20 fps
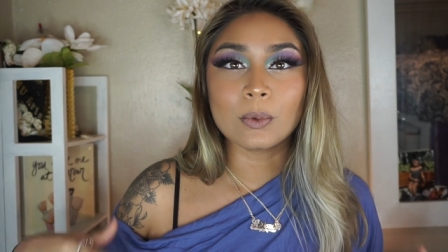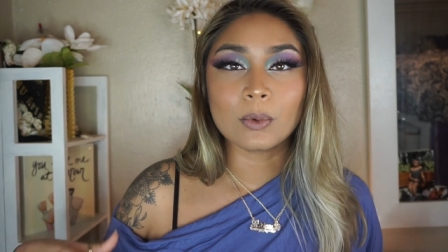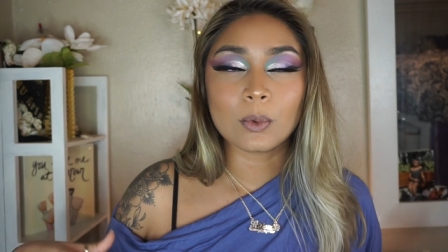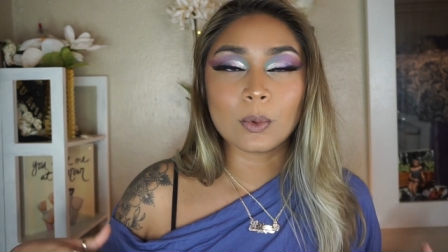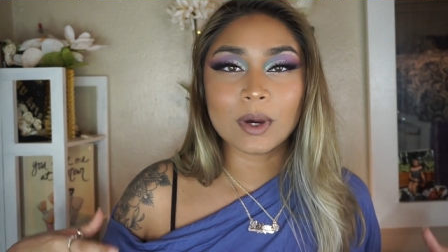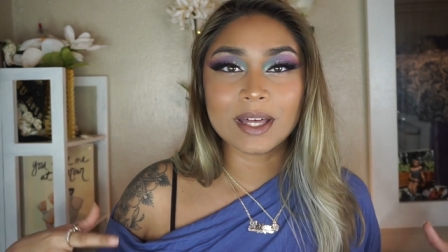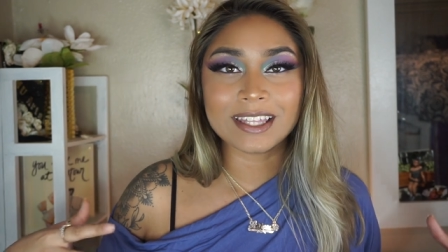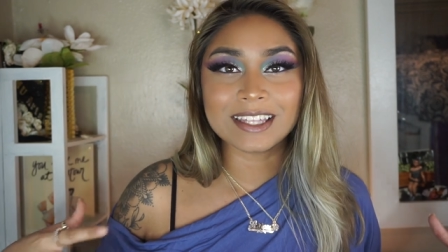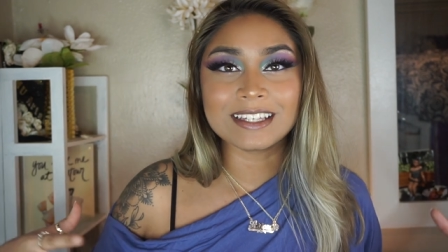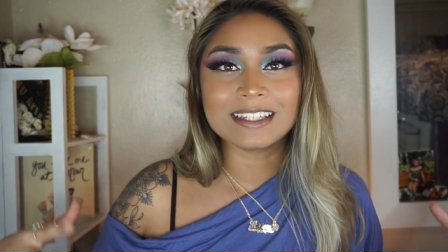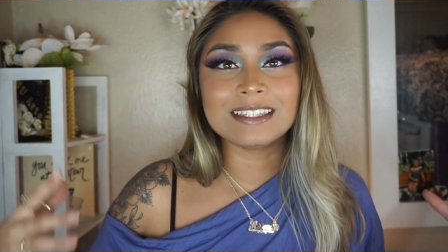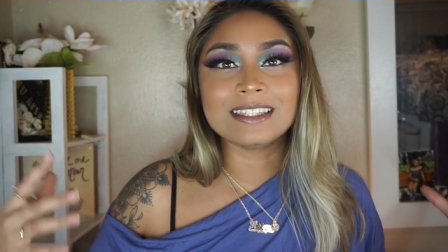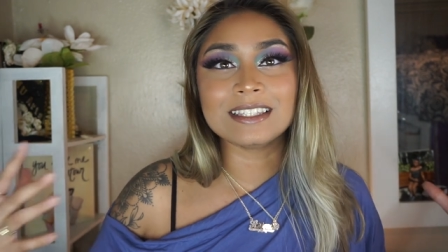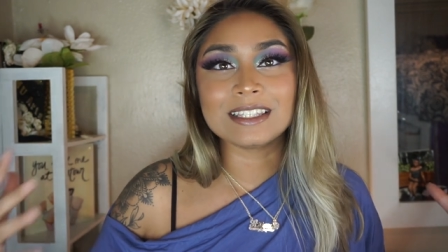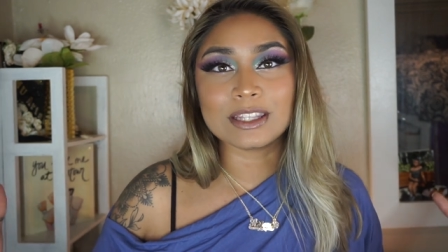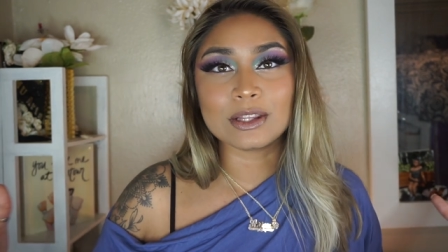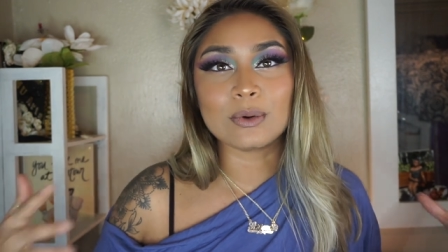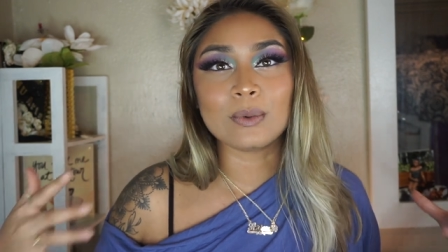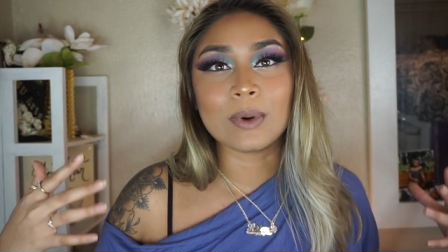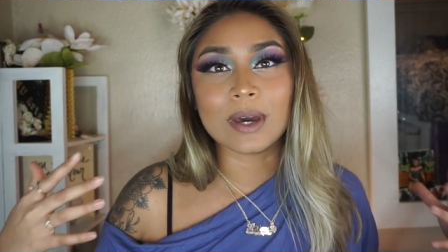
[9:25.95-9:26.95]

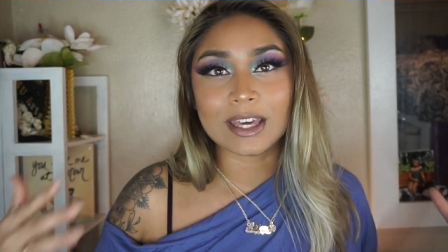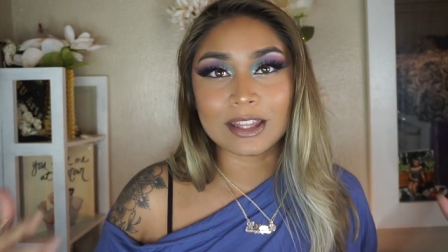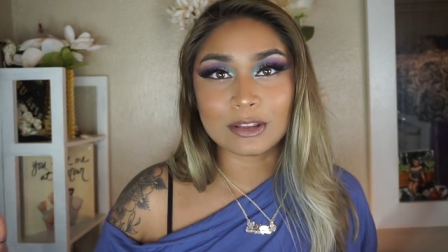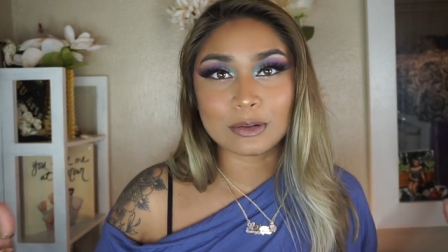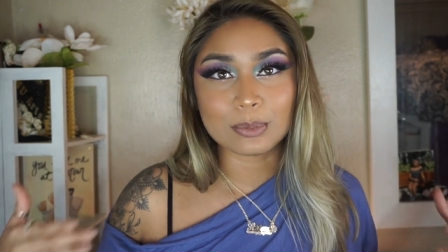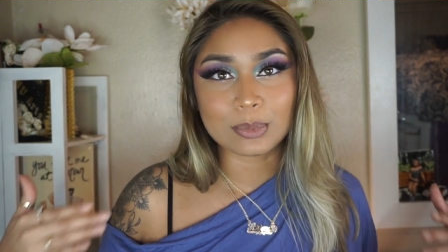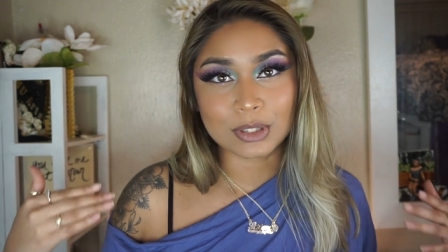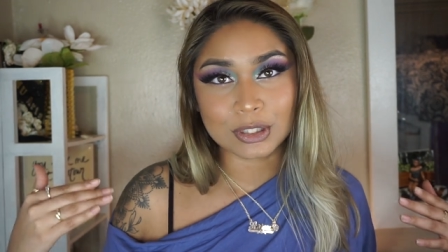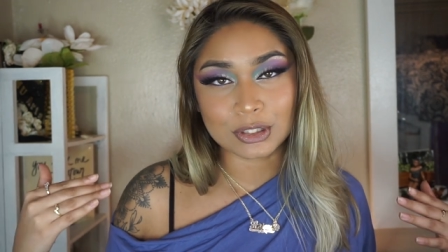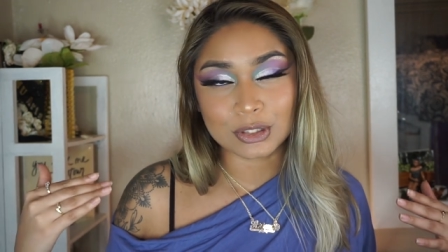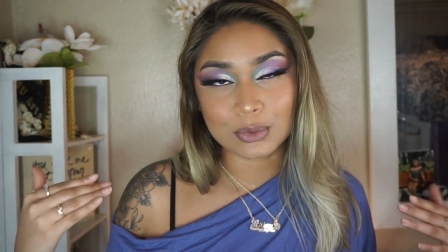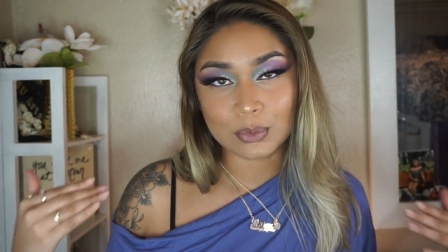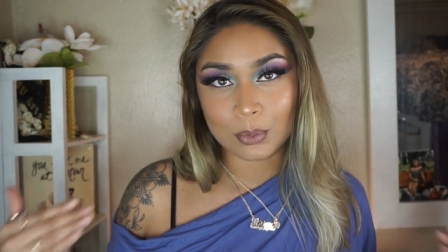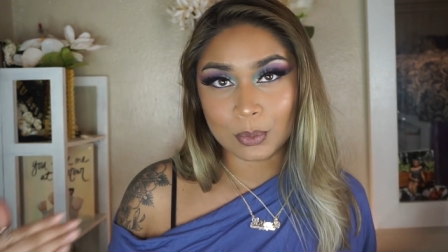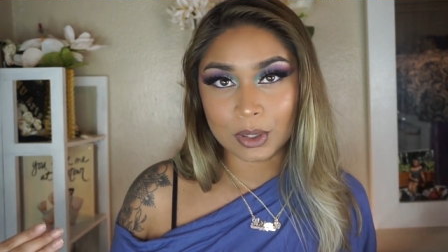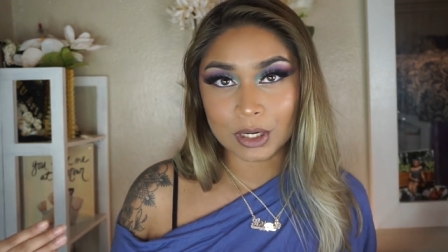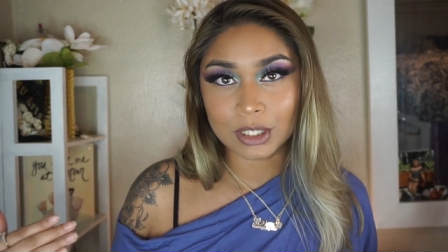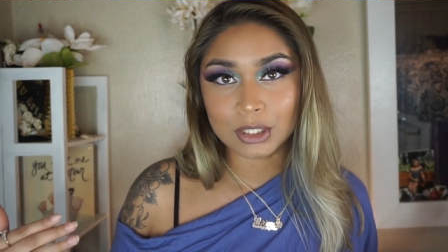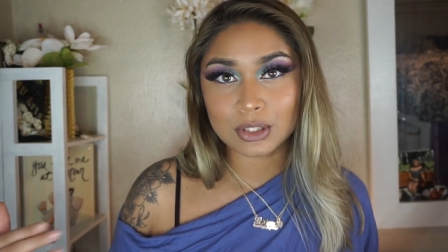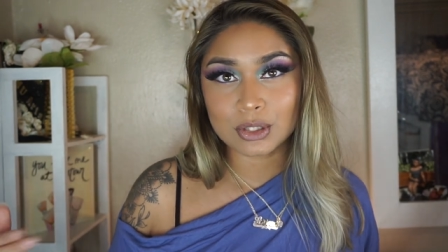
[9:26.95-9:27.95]
quickens the way the bleach
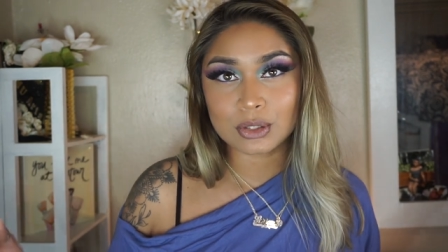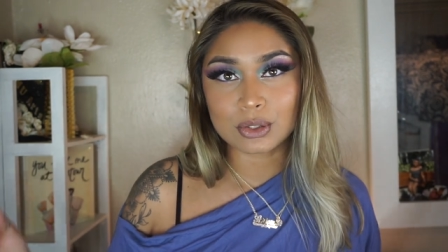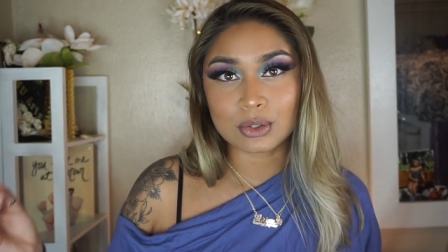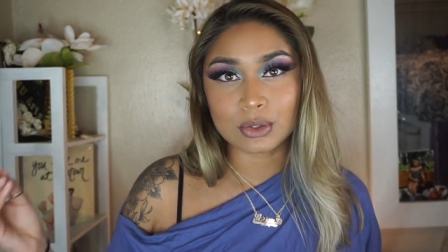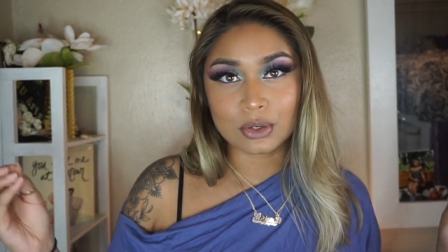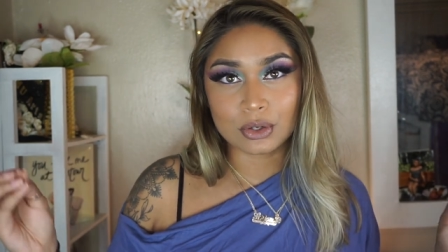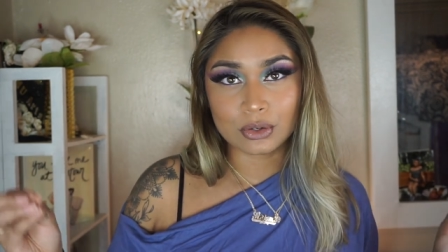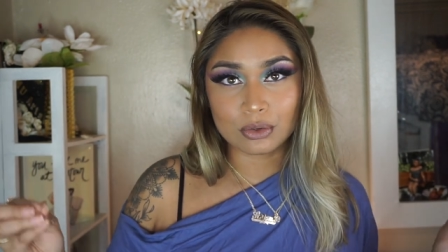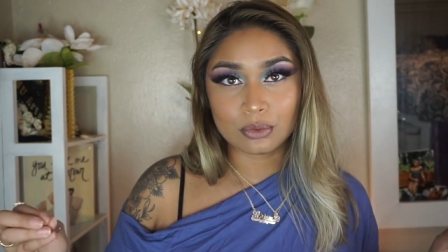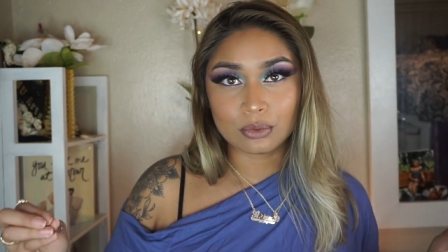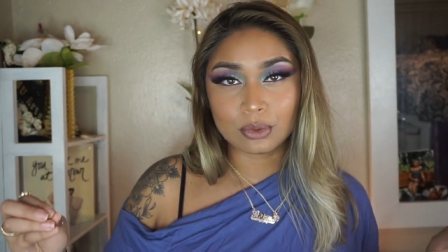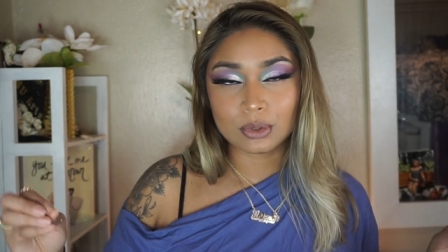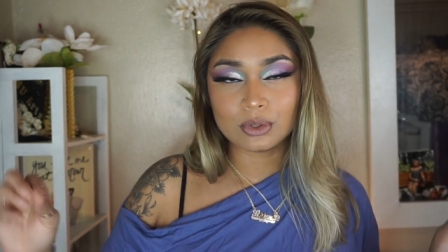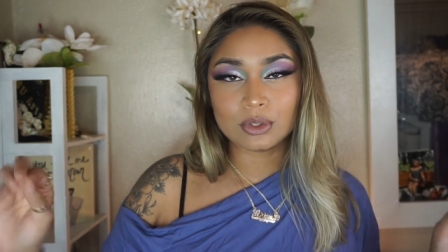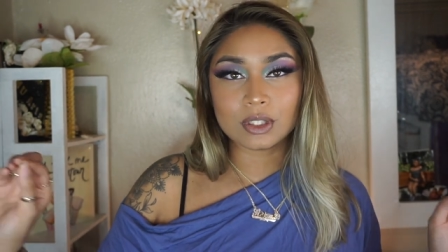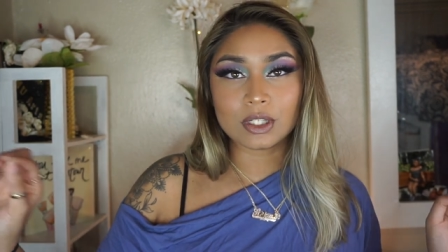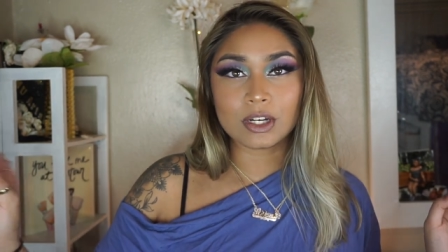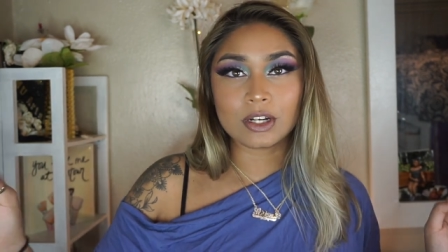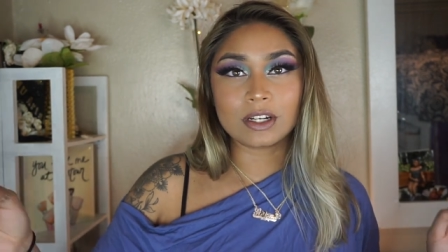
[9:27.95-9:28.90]
works so your roots